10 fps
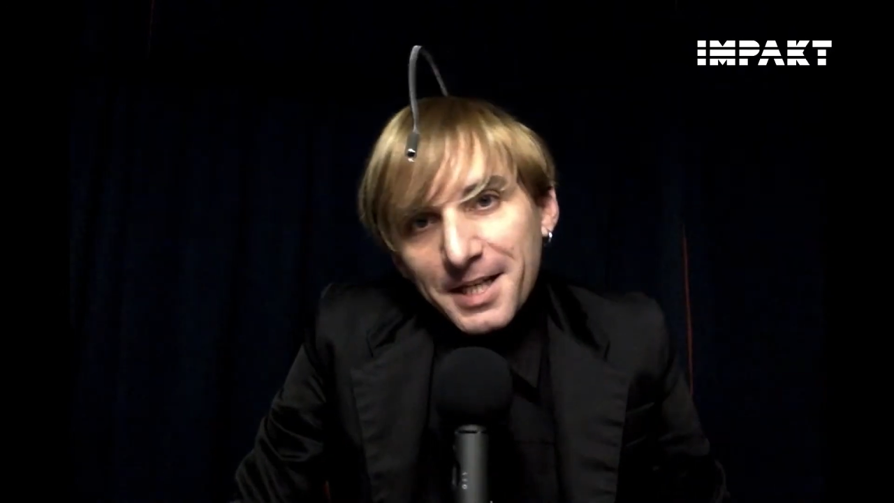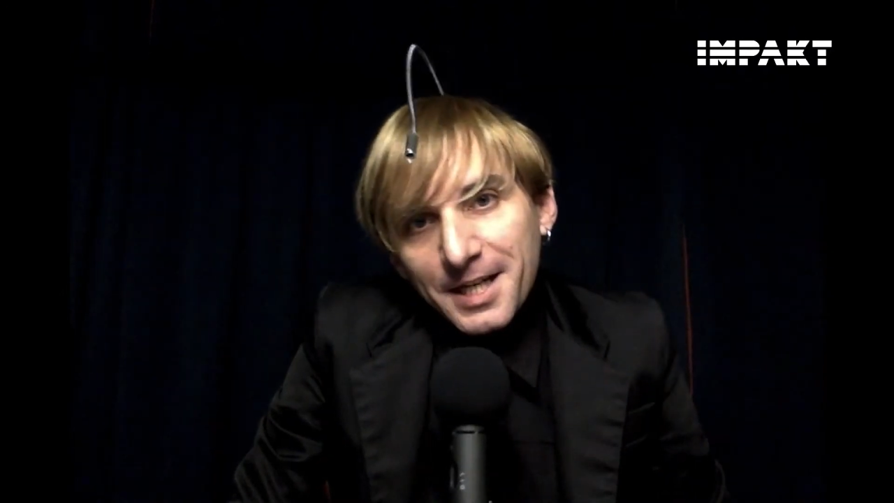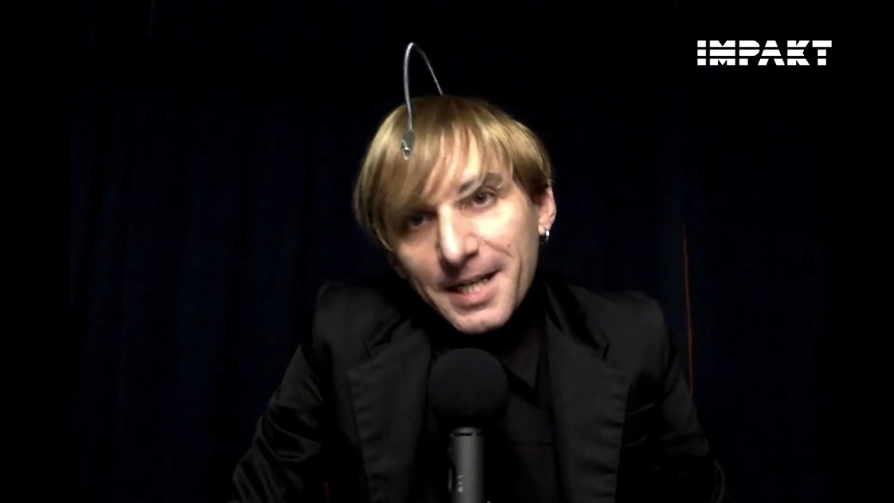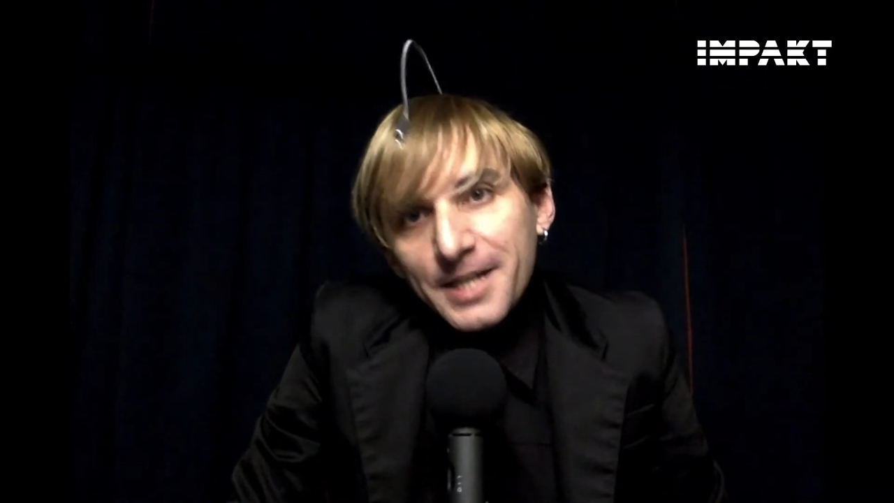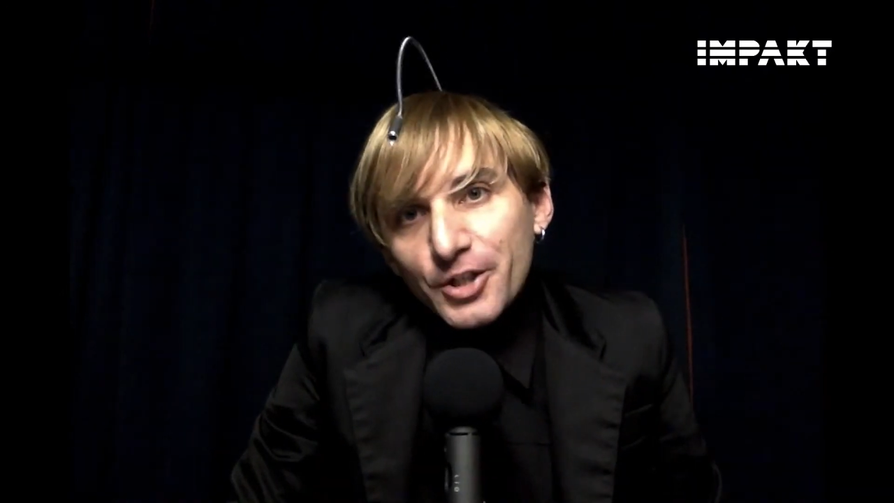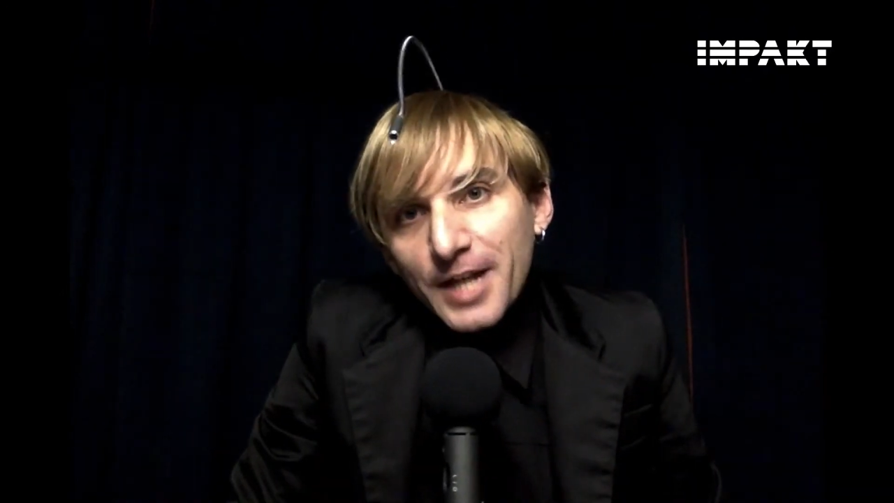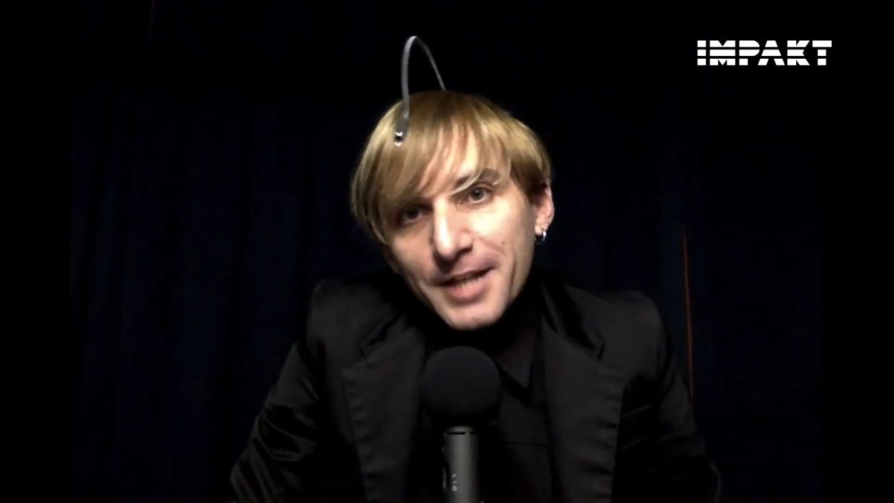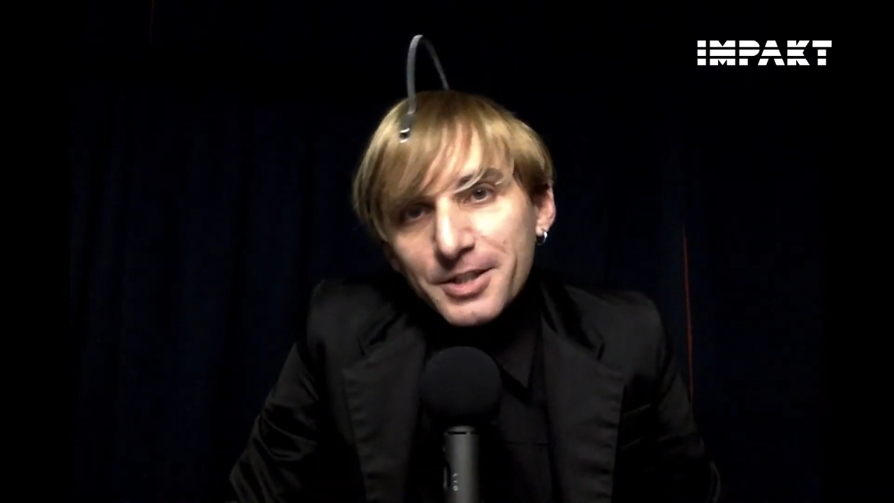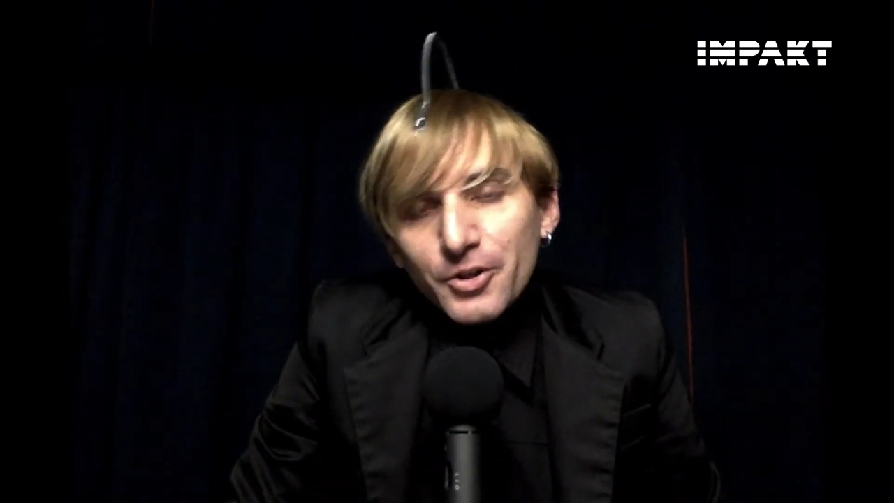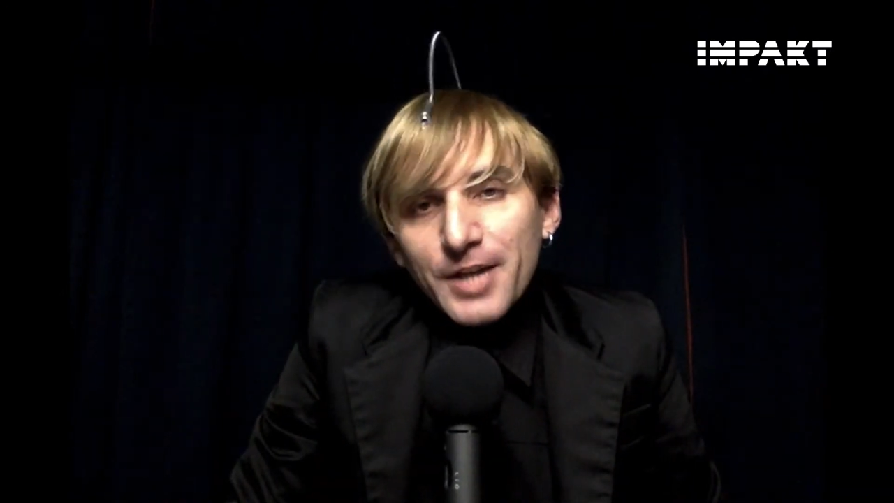
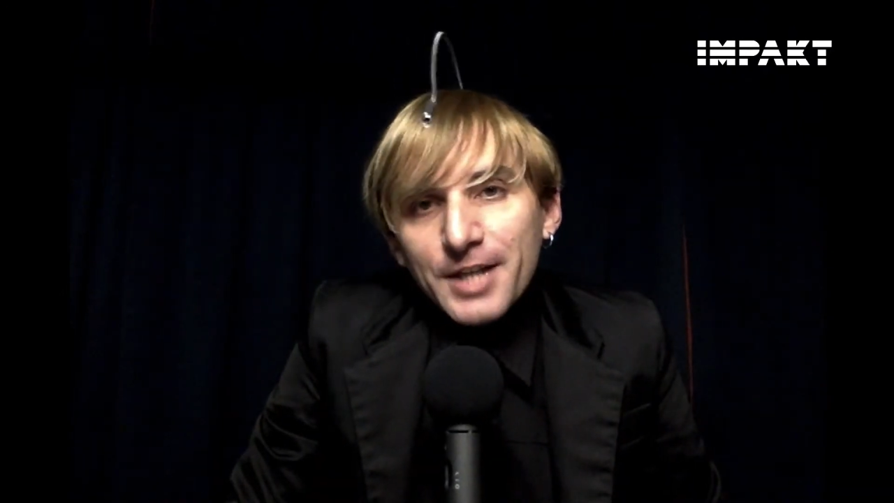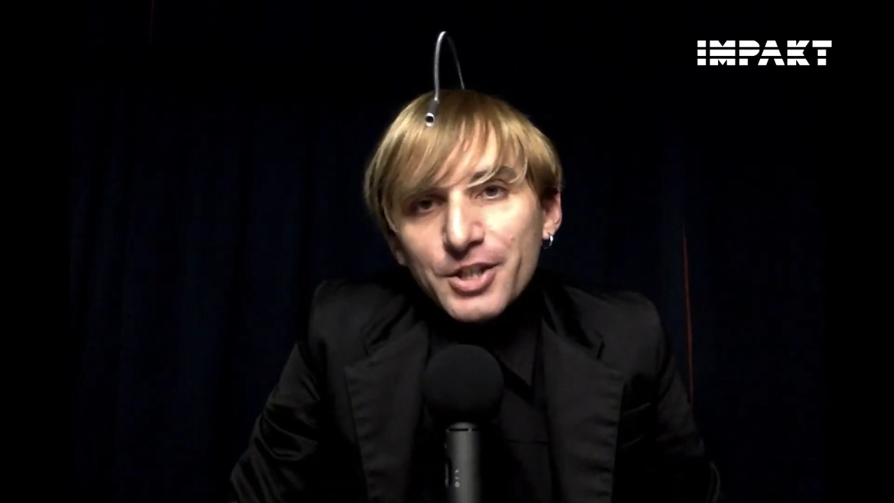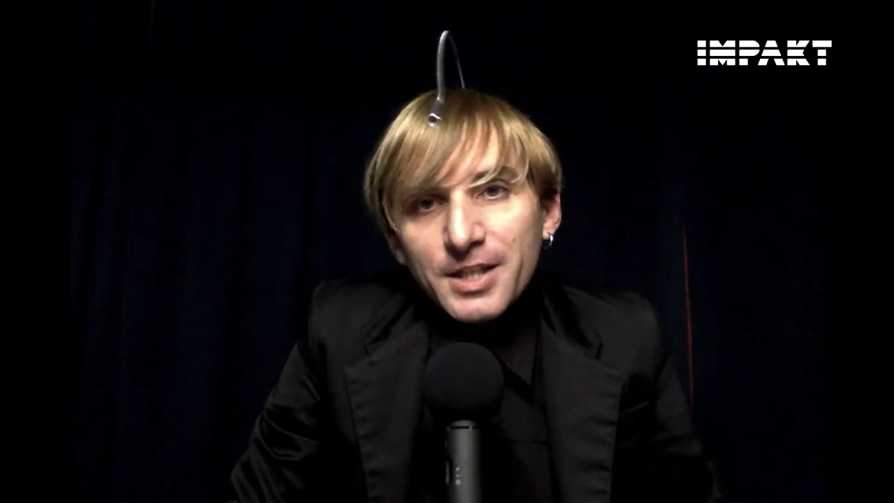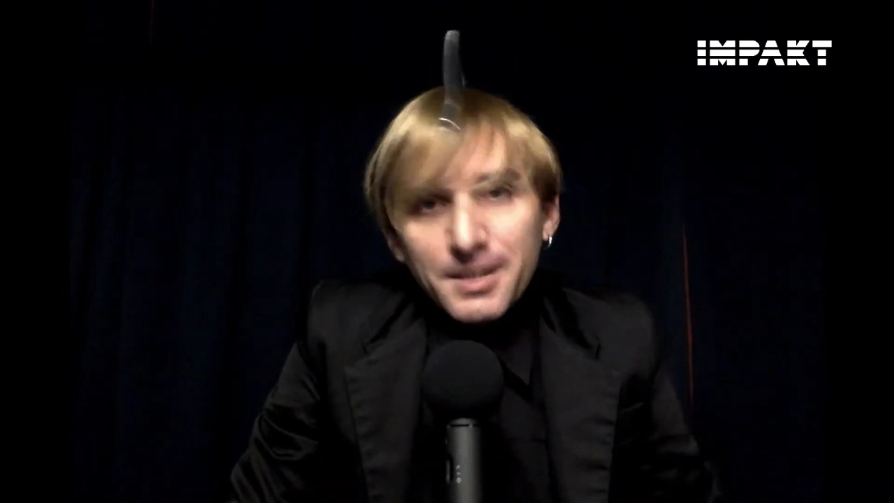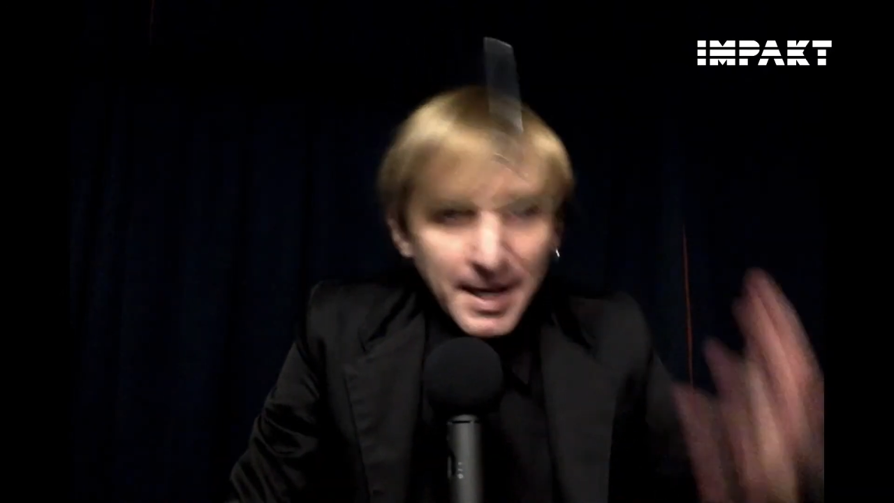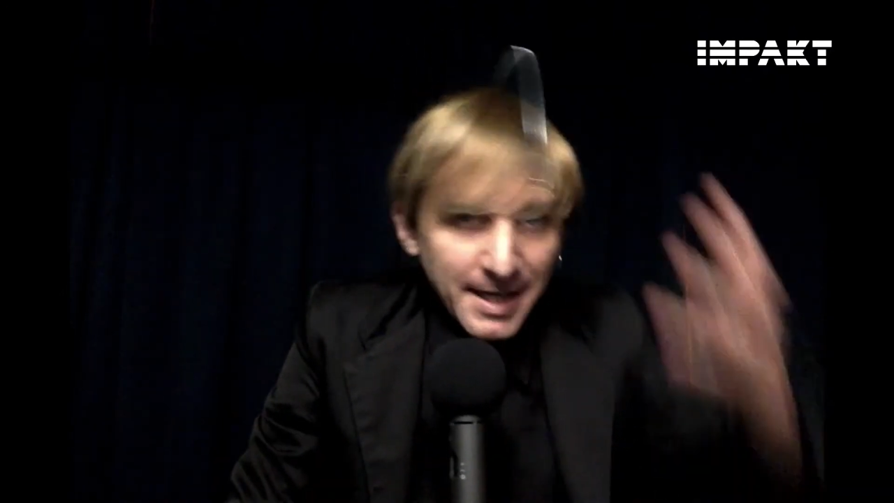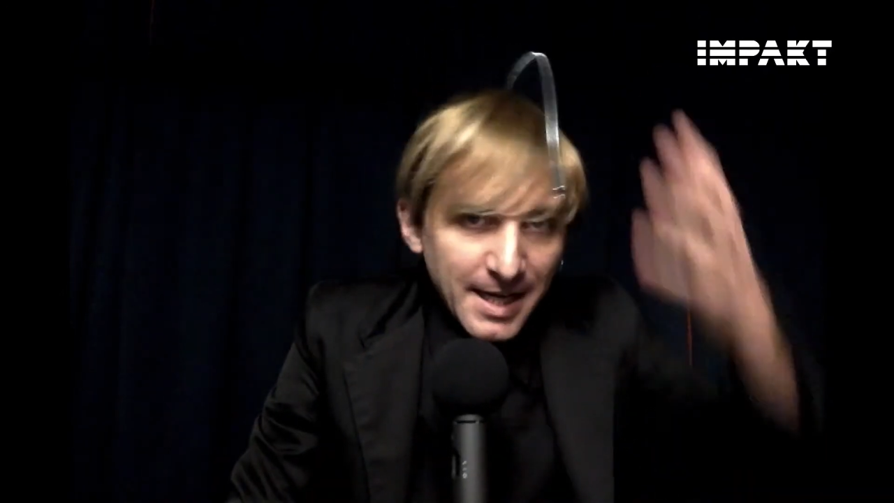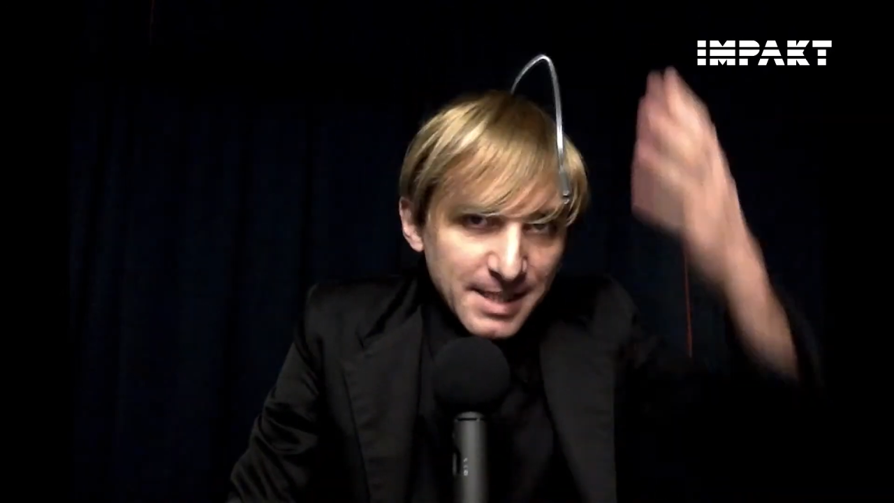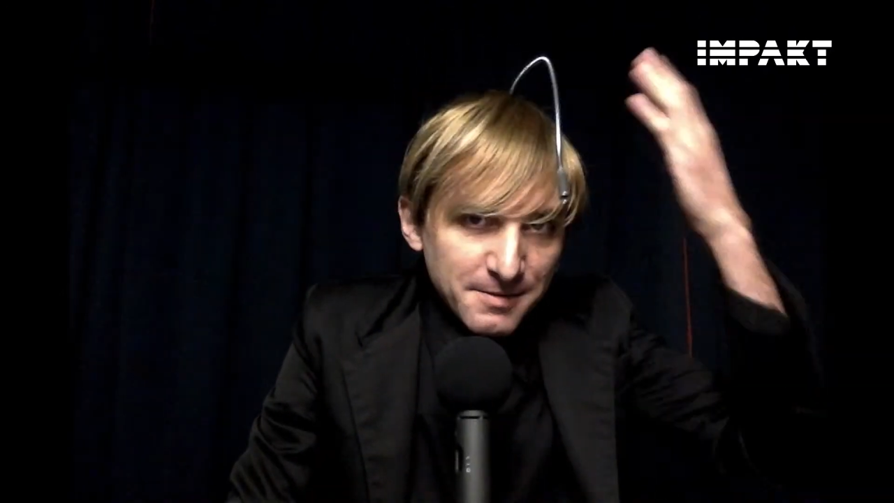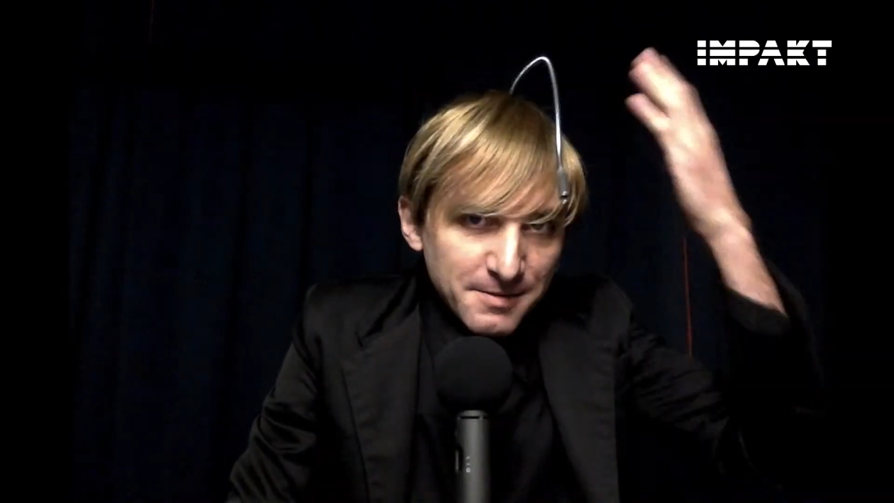internet connection, in my case,